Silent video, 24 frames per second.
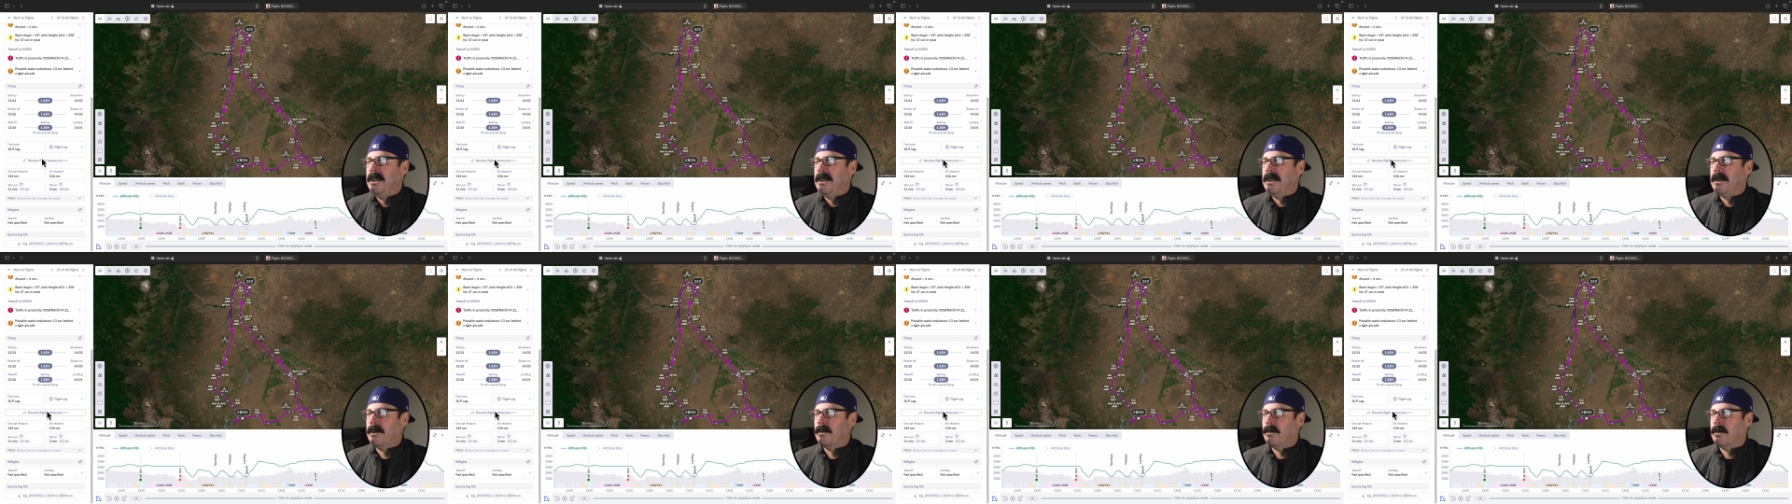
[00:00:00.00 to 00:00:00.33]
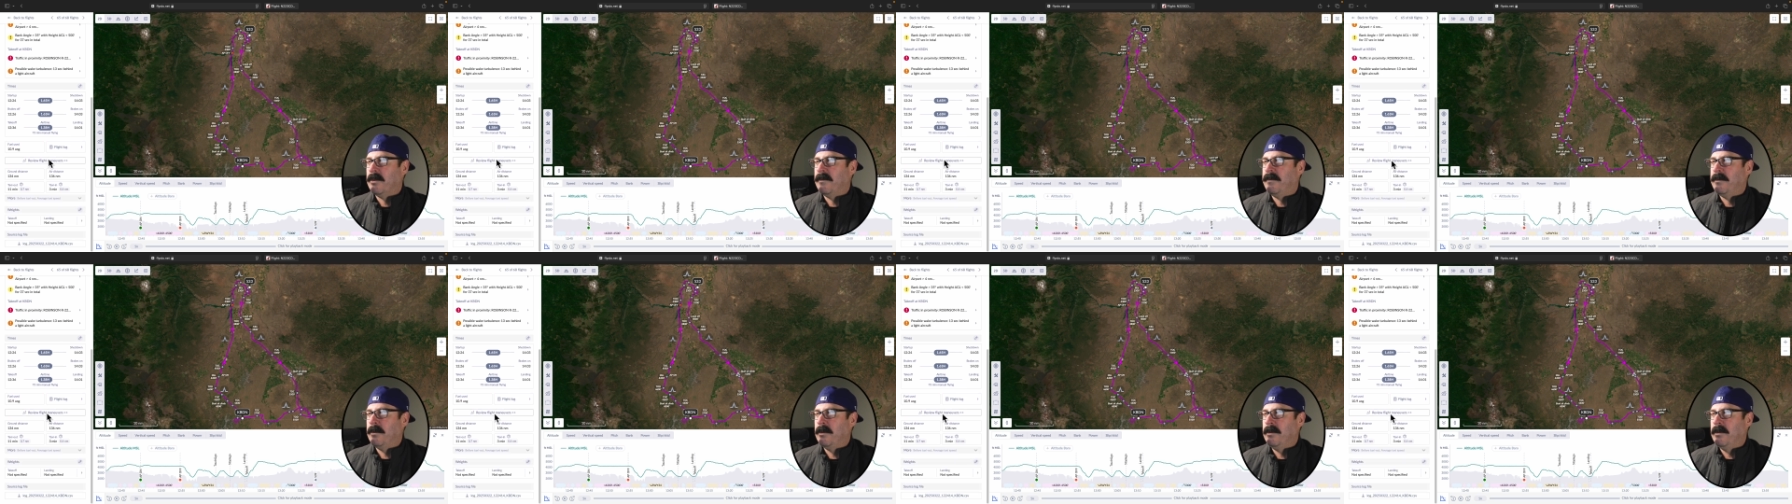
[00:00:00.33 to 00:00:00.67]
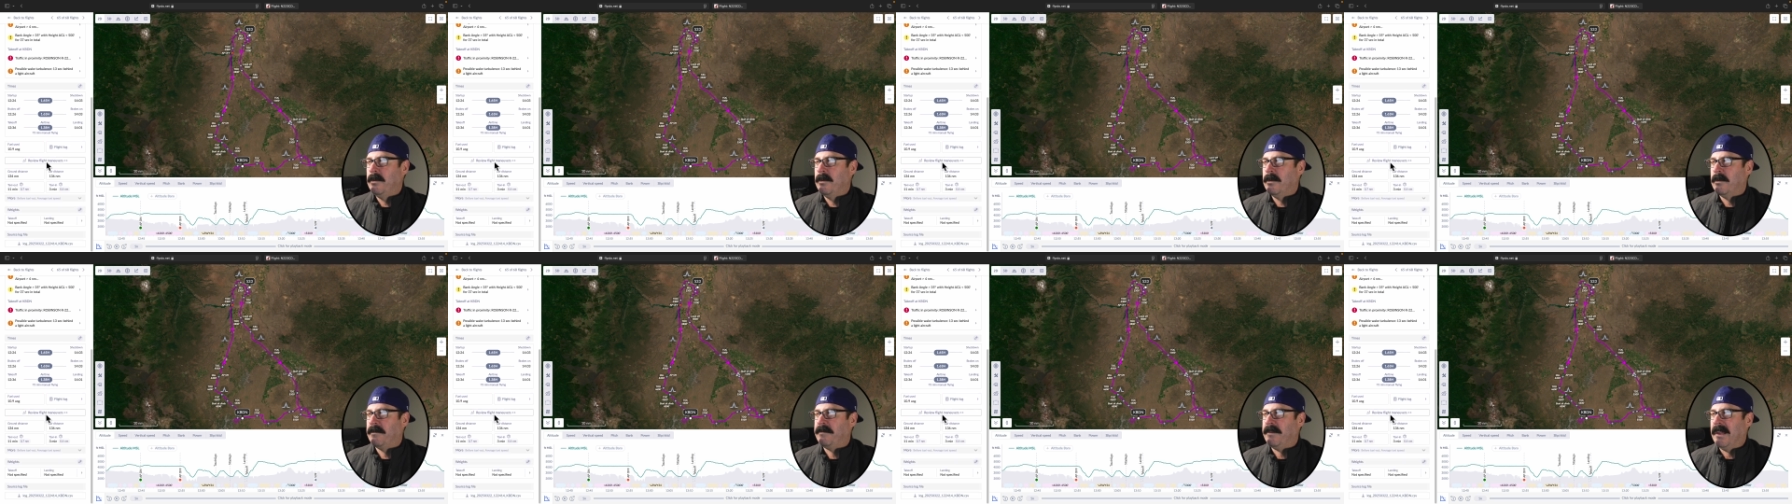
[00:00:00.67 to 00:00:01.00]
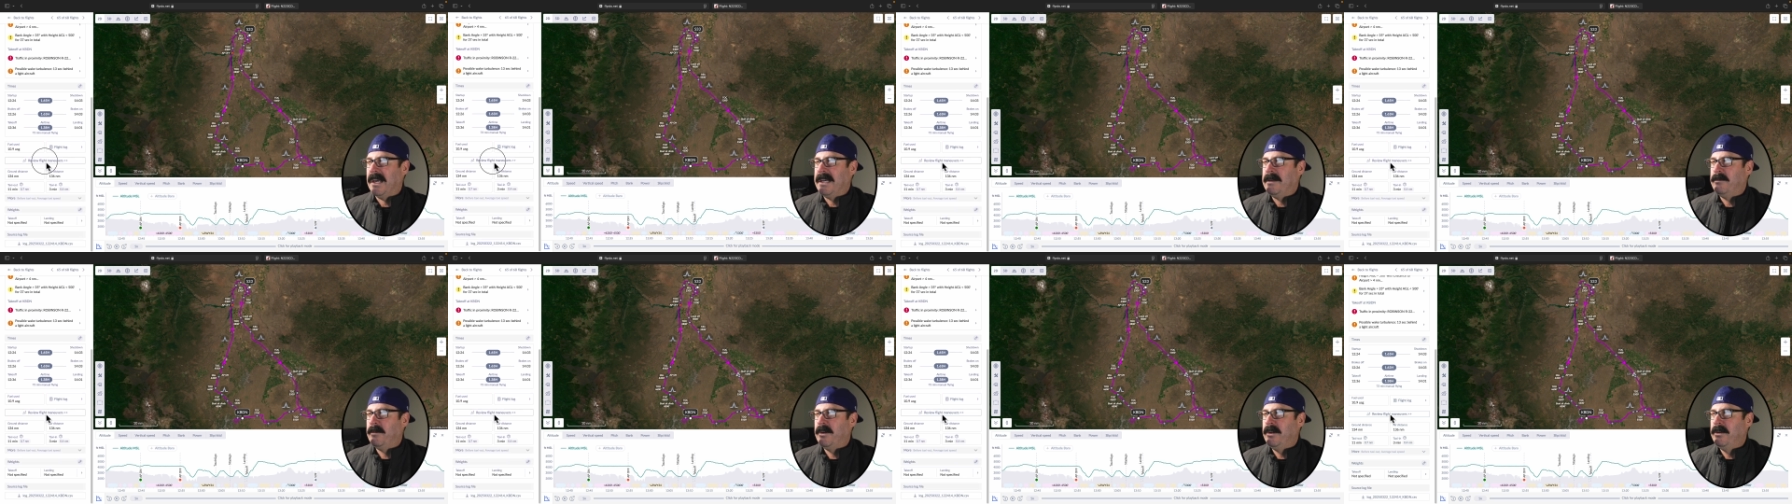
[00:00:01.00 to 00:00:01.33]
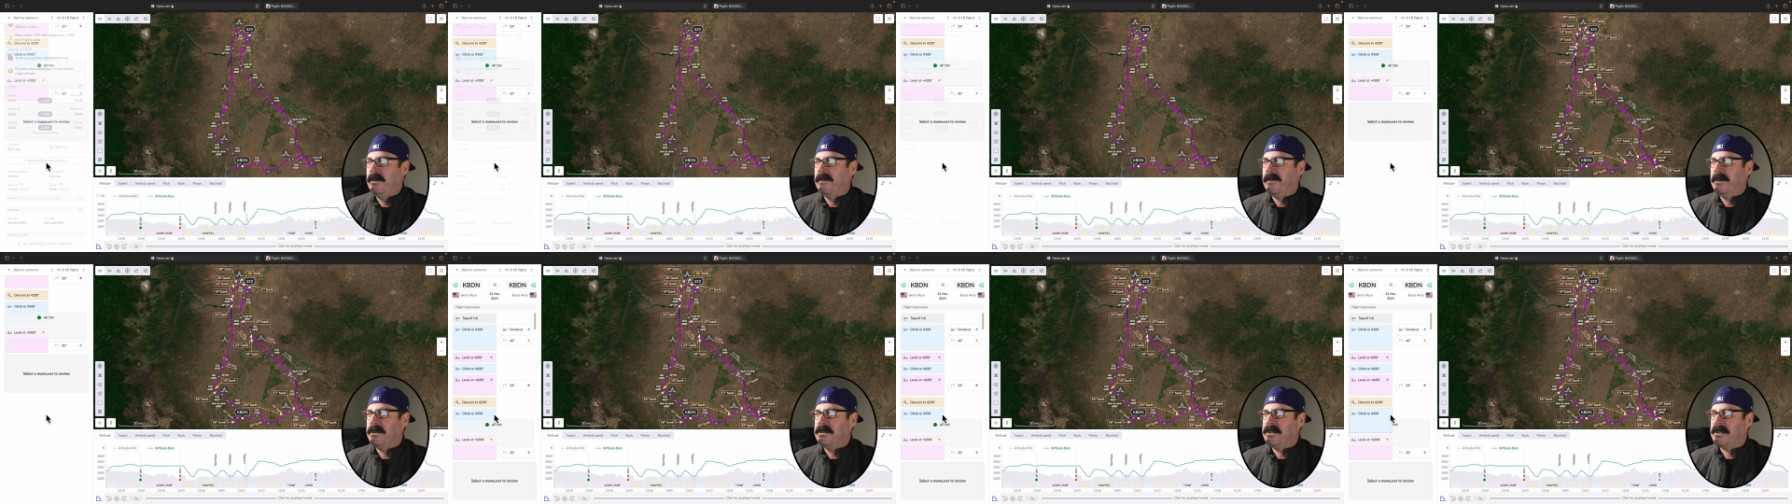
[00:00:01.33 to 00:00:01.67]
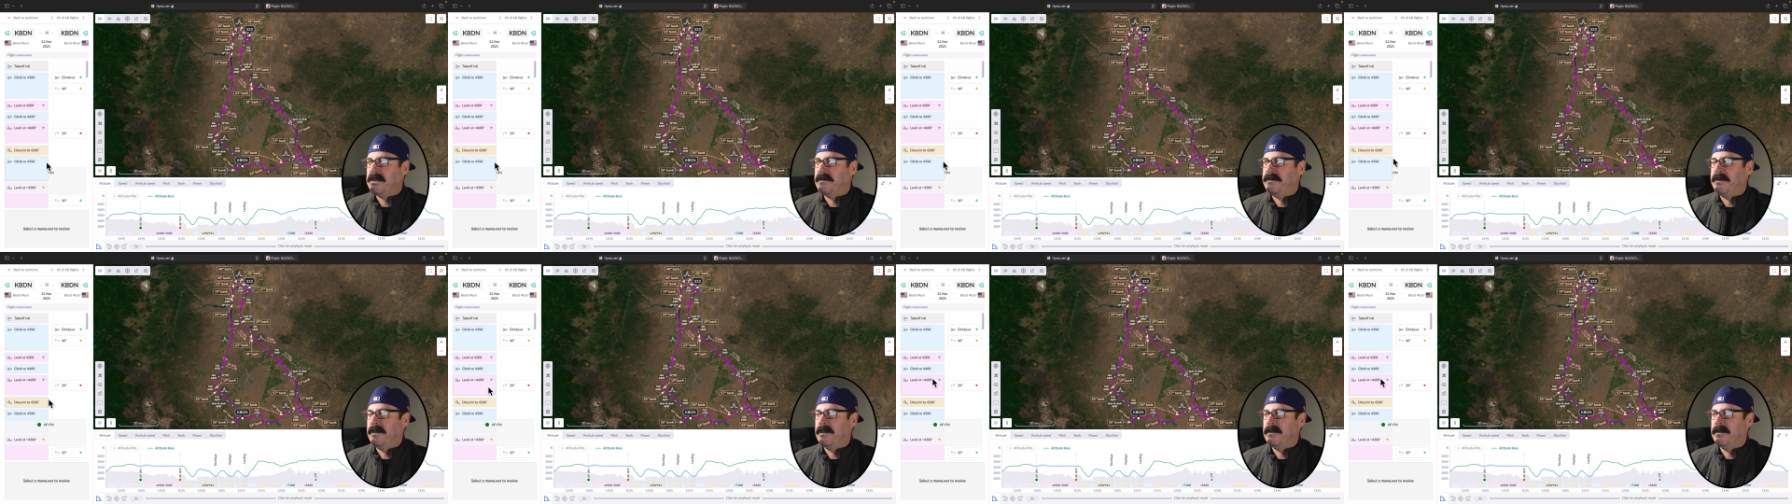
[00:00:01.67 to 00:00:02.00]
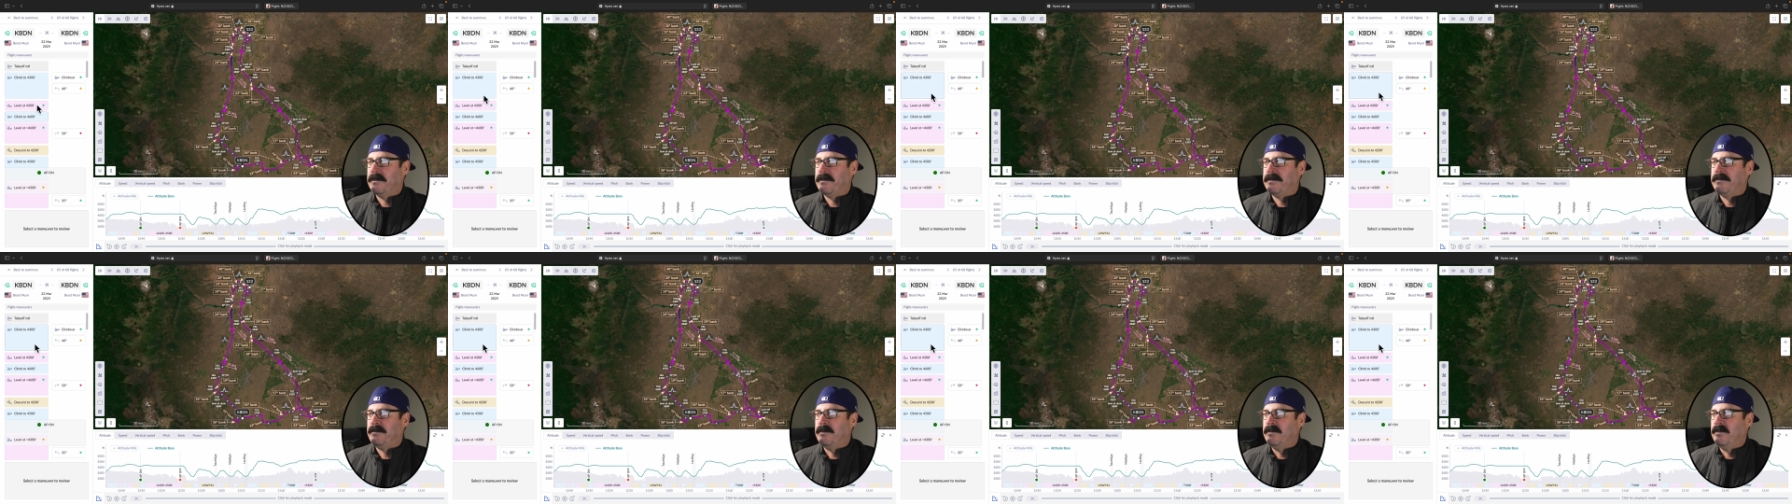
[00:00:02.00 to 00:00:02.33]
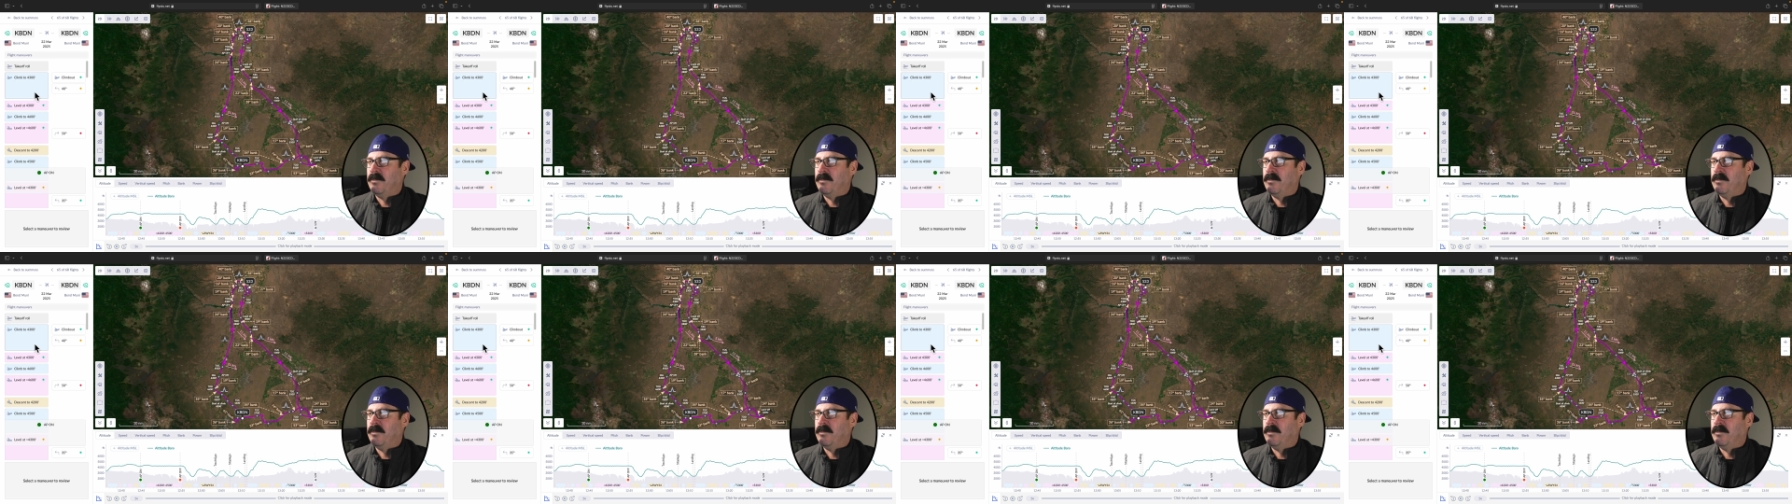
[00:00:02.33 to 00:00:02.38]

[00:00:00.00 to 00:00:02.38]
You can review your flight maneuvers if you